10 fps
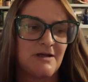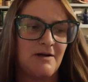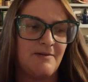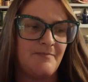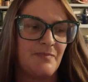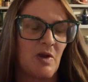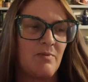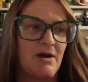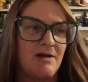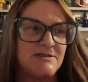
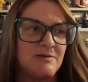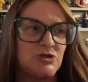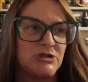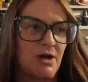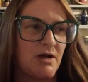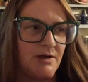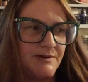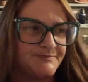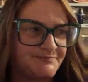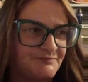But as I'm shedding